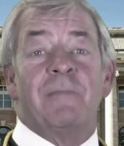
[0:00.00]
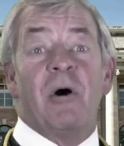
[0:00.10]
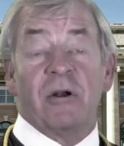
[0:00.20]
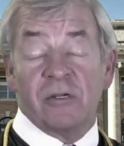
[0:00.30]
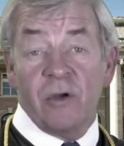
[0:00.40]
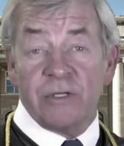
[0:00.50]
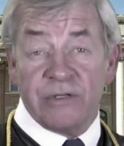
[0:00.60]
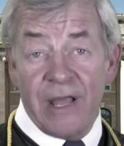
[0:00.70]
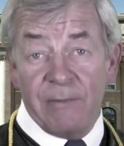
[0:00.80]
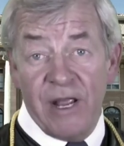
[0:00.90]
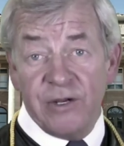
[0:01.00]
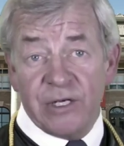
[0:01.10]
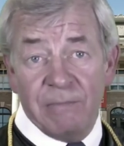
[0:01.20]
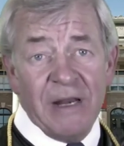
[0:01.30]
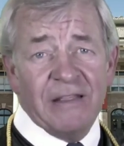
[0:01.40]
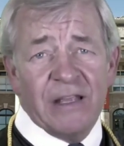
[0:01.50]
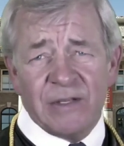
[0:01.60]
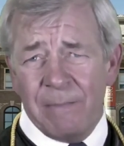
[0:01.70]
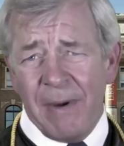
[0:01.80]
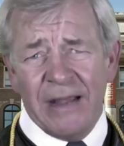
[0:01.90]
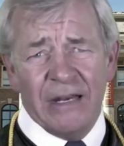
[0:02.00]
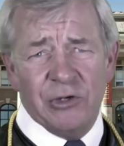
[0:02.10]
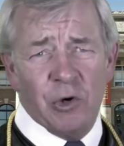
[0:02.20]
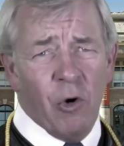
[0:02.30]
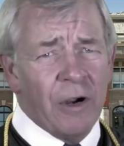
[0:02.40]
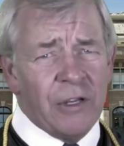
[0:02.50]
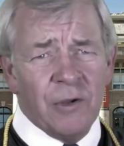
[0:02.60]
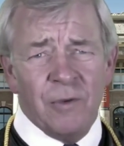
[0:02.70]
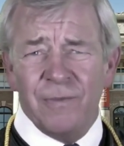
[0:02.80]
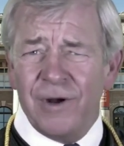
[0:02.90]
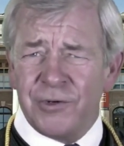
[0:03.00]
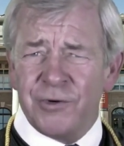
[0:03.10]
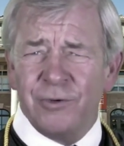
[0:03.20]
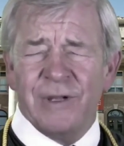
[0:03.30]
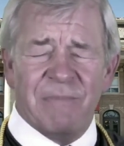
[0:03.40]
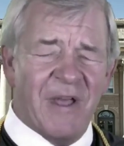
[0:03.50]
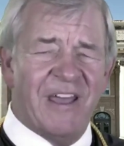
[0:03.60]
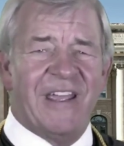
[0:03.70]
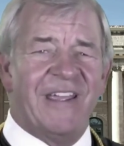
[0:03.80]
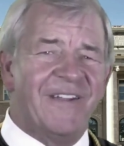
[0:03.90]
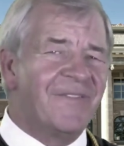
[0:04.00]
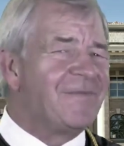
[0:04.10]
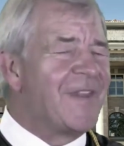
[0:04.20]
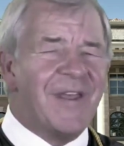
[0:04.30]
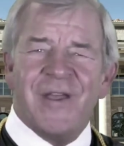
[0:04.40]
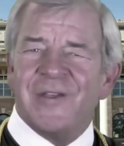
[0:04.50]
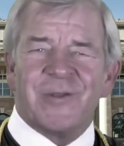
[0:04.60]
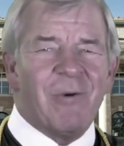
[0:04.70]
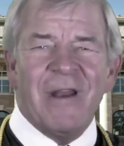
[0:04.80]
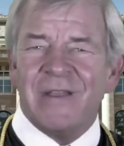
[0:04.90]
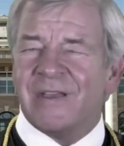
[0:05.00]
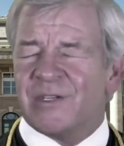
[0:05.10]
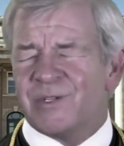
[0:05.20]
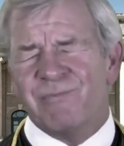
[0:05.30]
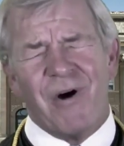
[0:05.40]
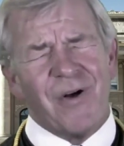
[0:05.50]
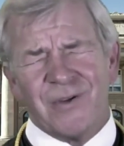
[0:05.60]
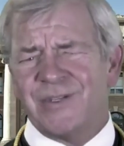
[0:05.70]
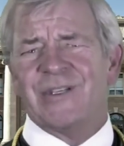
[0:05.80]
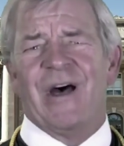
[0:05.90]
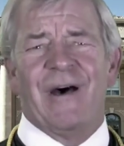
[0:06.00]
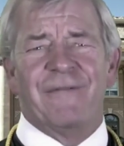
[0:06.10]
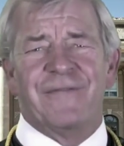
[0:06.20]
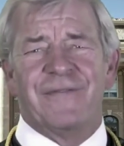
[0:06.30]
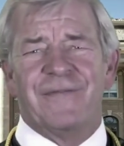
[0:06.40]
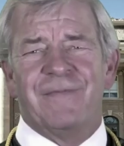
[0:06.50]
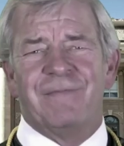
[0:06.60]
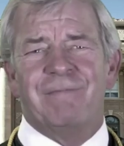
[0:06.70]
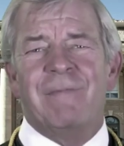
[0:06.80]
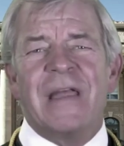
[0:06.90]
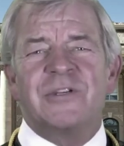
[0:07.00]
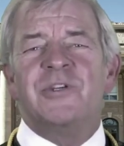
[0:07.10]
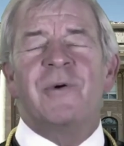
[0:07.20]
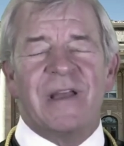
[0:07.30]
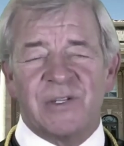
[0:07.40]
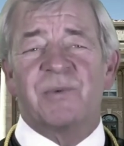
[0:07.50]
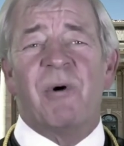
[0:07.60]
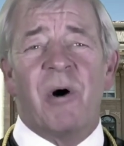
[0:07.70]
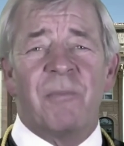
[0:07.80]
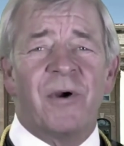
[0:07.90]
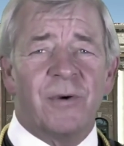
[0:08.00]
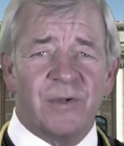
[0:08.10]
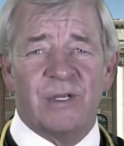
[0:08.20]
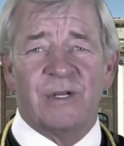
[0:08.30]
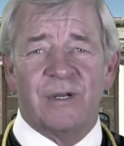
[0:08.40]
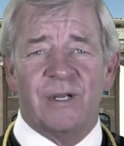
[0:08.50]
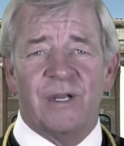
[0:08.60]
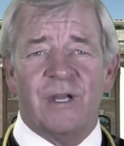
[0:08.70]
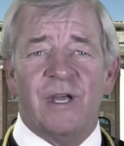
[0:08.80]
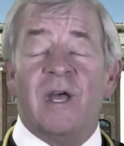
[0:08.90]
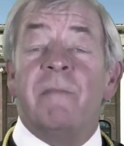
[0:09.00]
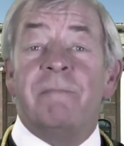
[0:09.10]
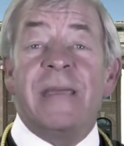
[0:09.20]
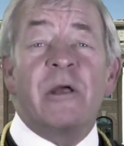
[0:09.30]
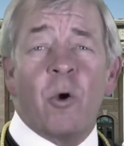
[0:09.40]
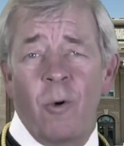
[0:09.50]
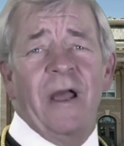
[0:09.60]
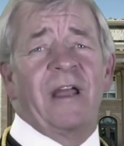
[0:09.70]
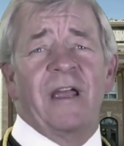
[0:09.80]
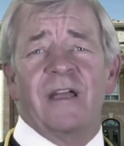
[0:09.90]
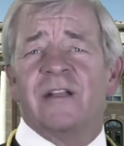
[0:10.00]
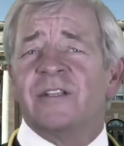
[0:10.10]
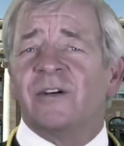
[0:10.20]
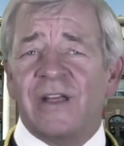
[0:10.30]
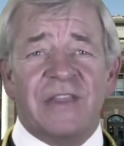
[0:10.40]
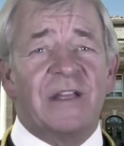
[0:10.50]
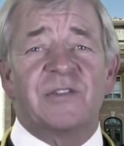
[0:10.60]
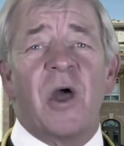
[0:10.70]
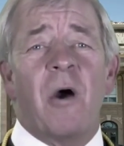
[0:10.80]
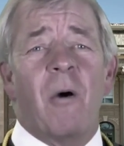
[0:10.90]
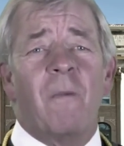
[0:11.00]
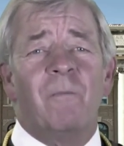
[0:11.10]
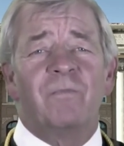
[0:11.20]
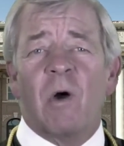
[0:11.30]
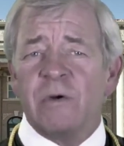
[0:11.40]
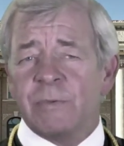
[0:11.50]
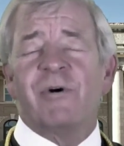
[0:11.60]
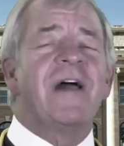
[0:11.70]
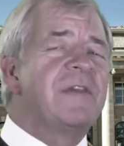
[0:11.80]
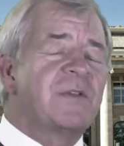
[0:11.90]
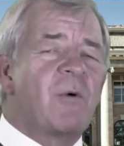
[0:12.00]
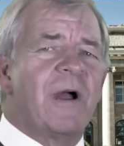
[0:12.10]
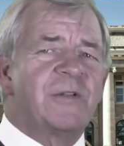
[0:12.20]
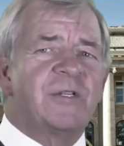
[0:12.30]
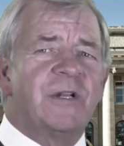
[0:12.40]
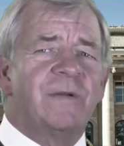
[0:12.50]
Upon close examination, many things that might annoy you are truly petty. Sweating the small stuff makes you a small person. Be quick to let things go. Always apply this question.